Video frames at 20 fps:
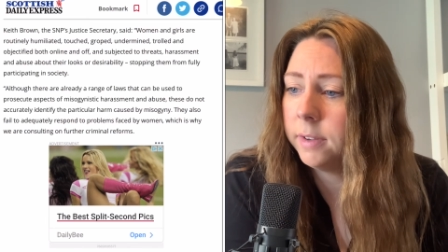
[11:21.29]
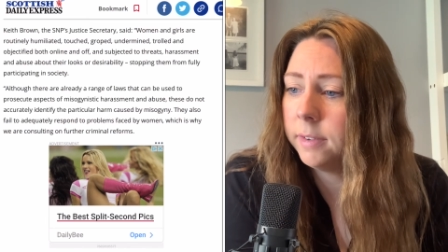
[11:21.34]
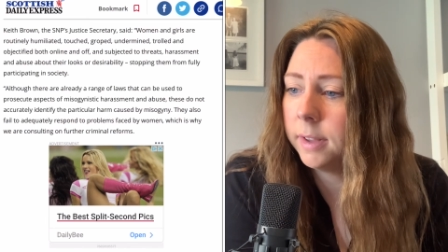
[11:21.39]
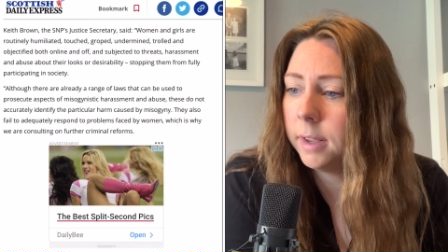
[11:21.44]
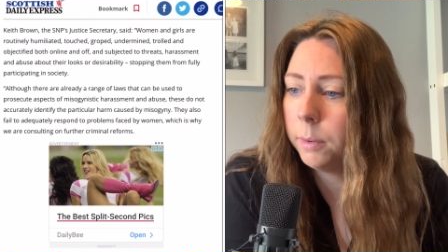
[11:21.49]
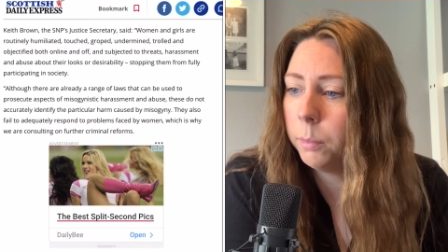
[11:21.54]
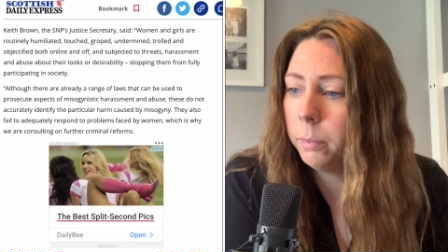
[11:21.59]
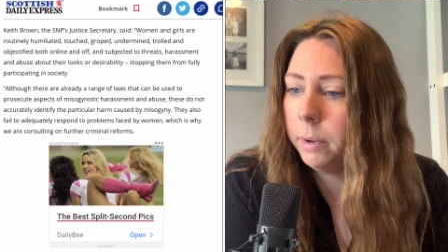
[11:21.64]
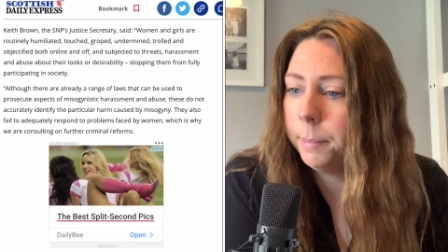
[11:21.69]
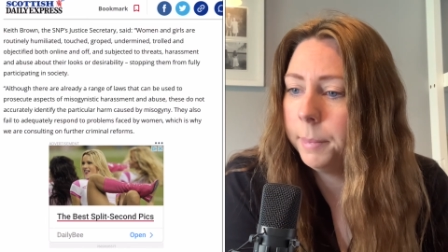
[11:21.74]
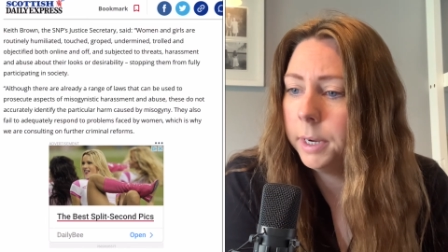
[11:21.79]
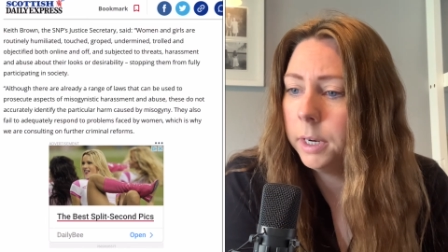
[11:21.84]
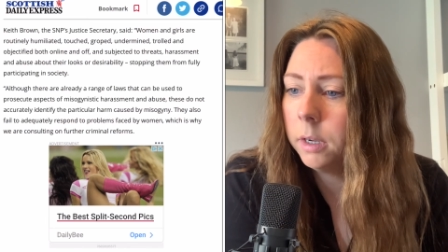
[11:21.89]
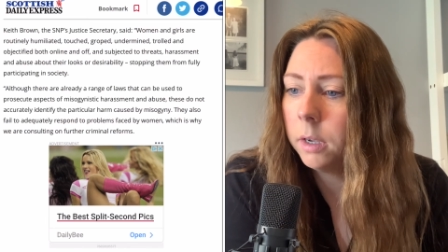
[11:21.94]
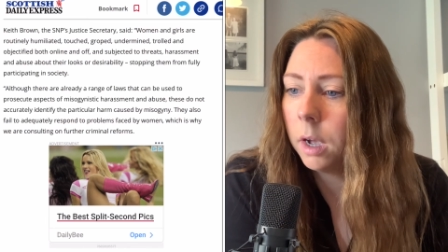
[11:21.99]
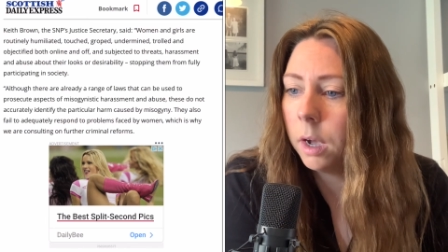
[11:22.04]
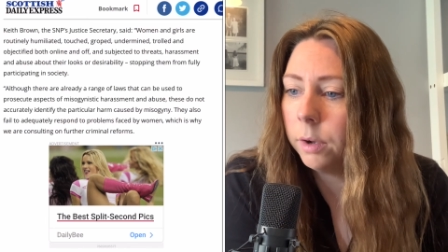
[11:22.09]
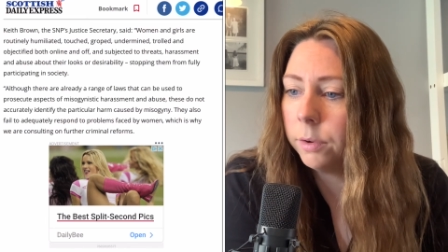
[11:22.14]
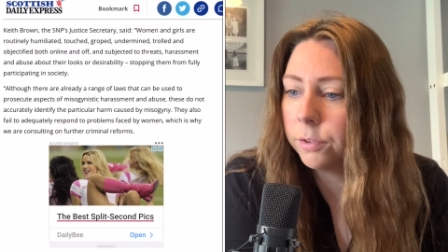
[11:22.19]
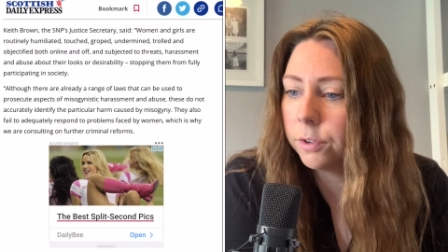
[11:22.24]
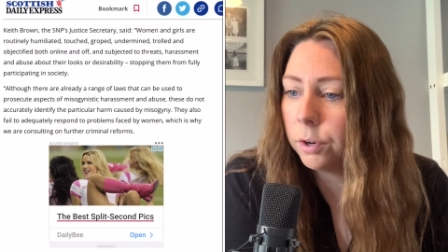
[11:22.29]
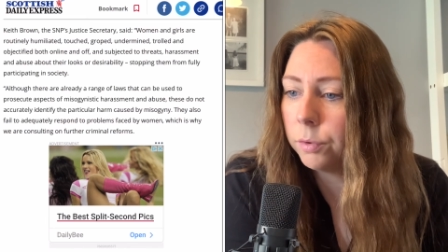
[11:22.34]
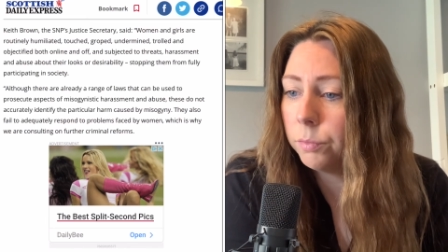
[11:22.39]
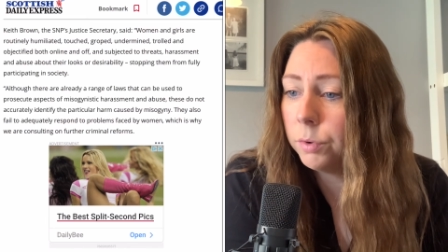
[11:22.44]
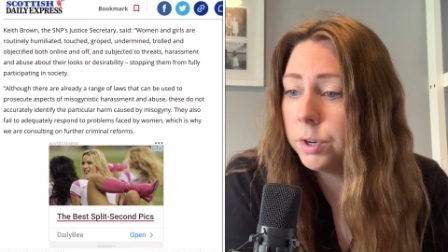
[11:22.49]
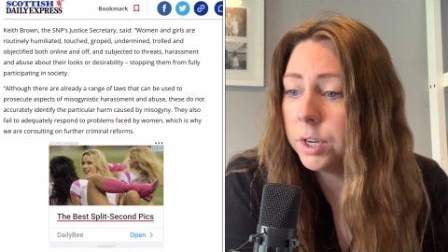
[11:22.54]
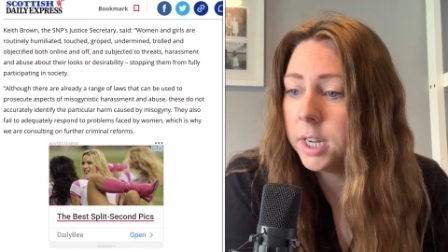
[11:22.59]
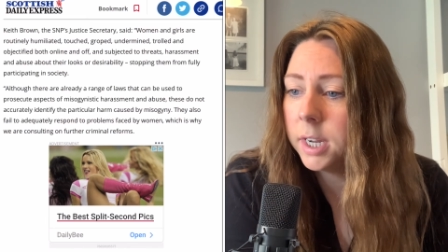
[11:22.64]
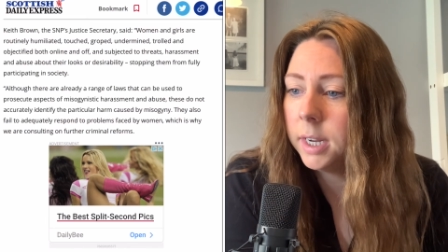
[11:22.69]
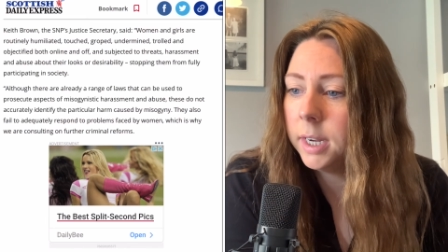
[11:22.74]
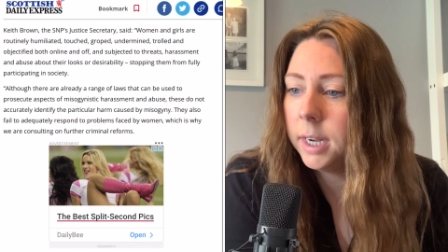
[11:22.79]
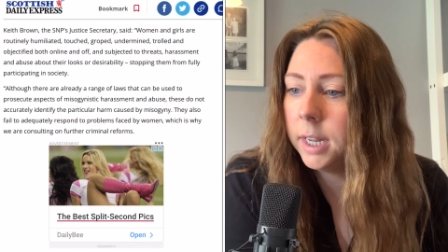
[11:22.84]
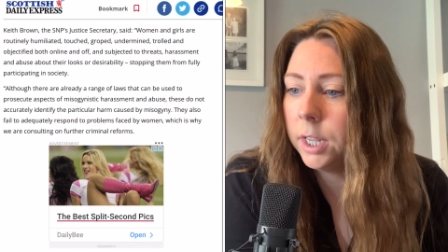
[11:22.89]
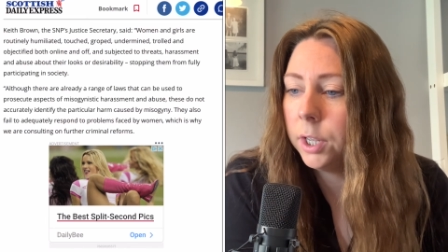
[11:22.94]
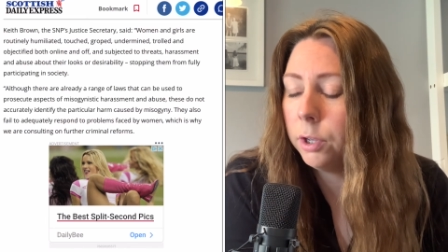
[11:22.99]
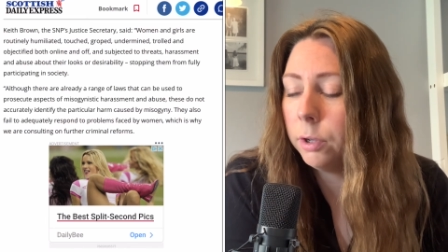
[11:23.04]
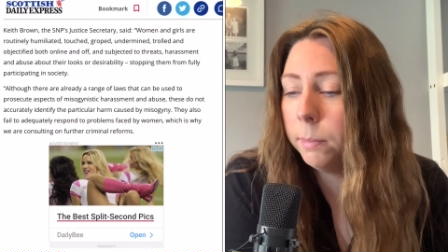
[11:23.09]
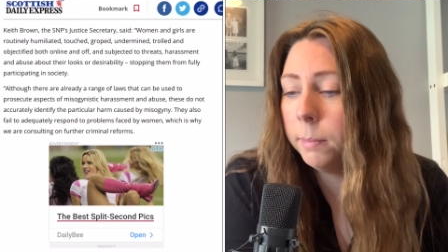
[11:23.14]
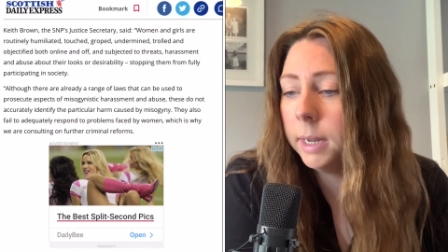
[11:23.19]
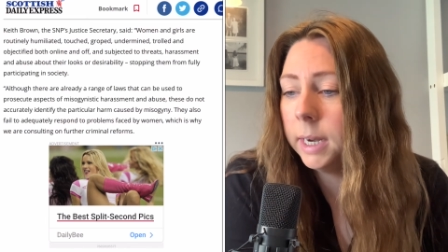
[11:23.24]
said women and girls are routinely
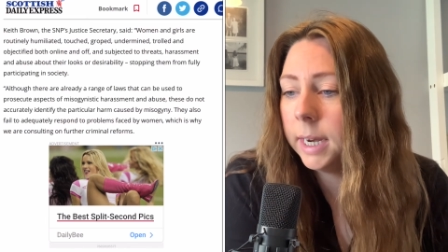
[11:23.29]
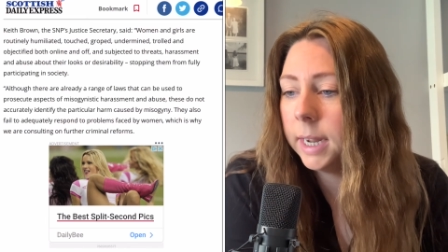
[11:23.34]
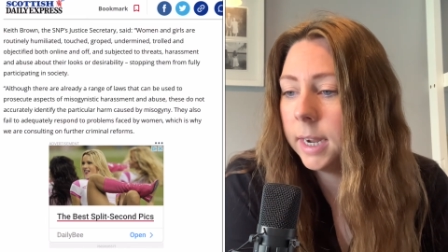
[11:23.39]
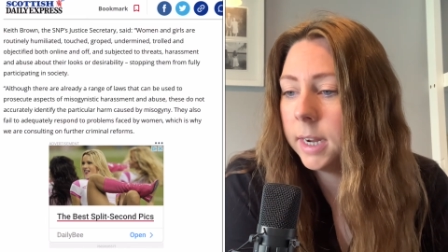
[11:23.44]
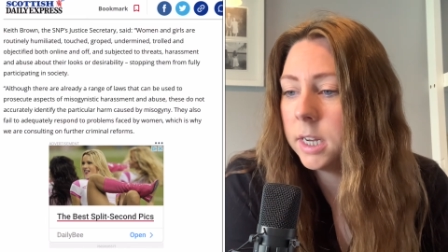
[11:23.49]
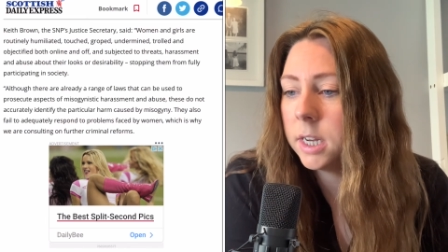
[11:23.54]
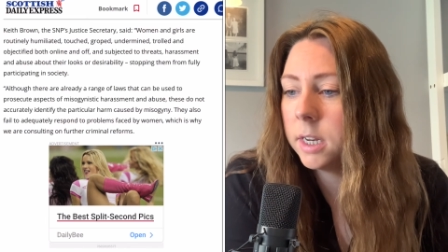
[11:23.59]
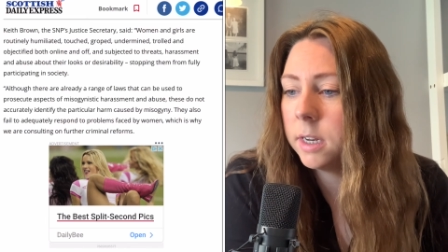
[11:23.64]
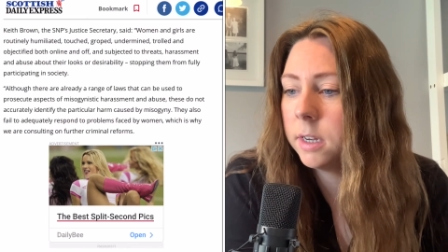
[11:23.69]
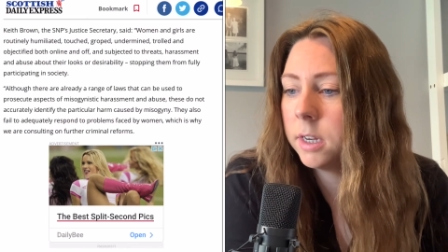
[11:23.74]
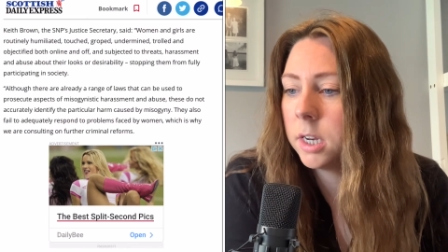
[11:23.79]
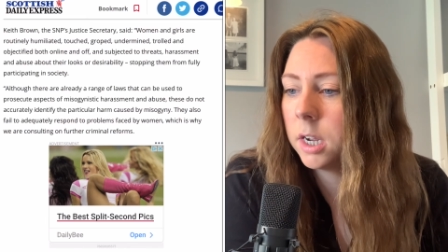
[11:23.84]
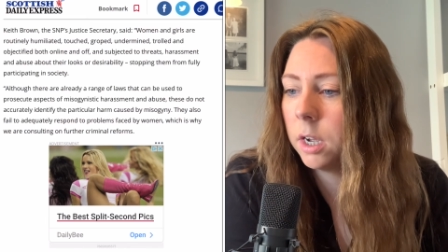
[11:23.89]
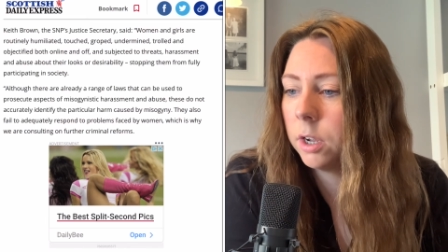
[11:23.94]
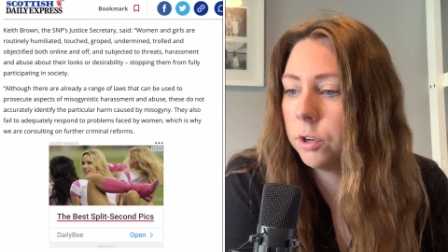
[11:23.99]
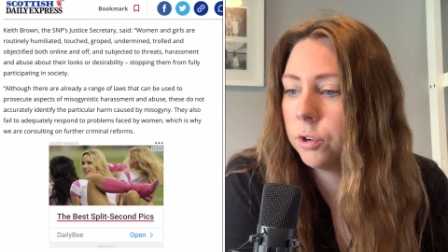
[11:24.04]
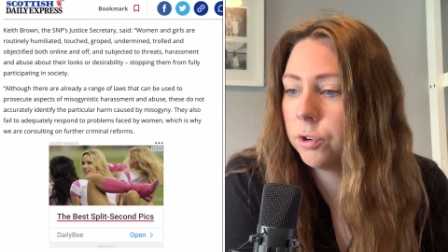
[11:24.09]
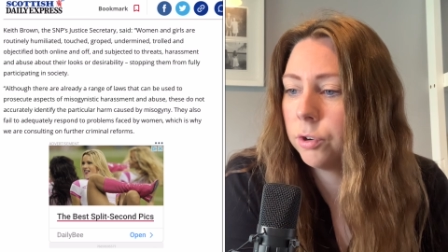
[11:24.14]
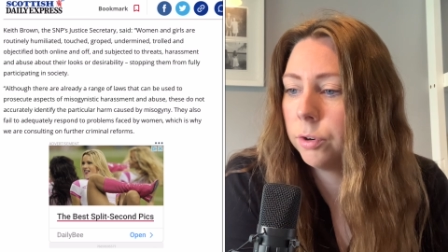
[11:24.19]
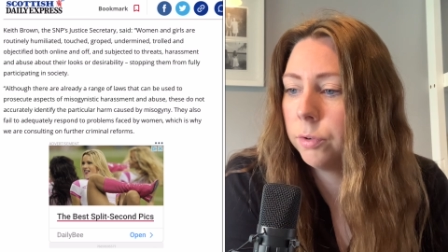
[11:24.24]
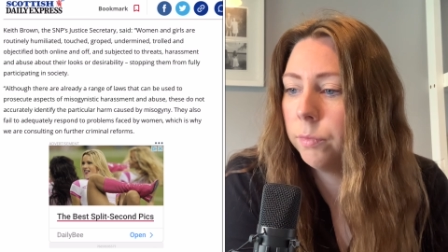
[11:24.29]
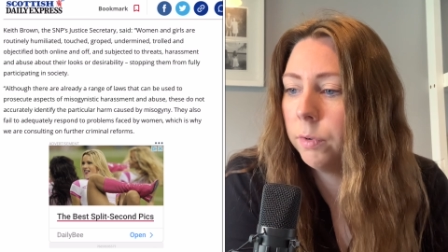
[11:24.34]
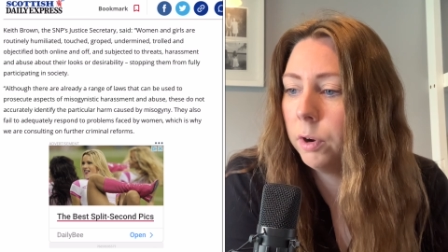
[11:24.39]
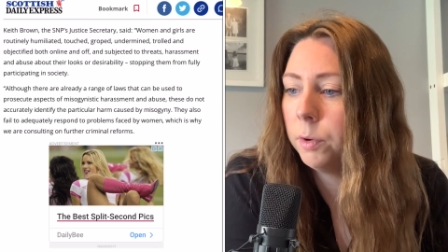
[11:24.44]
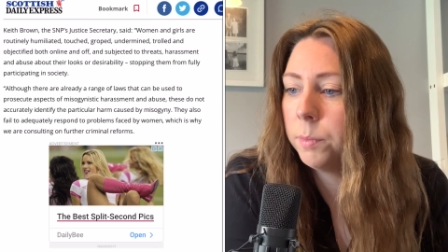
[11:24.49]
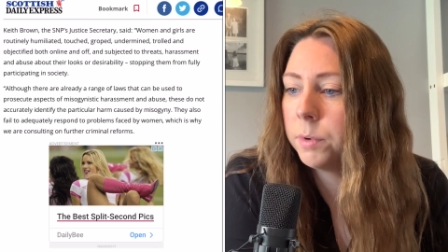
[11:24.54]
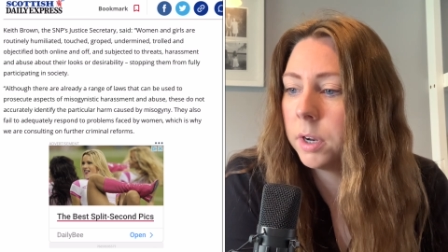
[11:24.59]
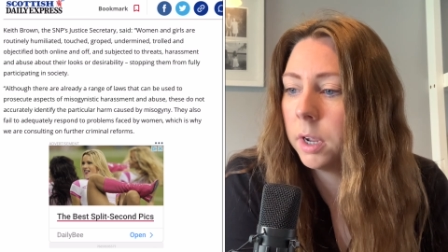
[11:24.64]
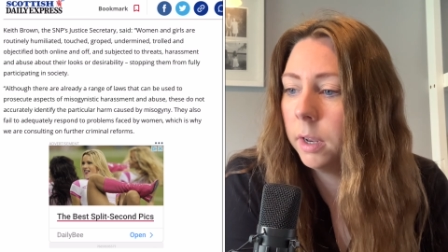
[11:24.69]
humiliated, touched, groped,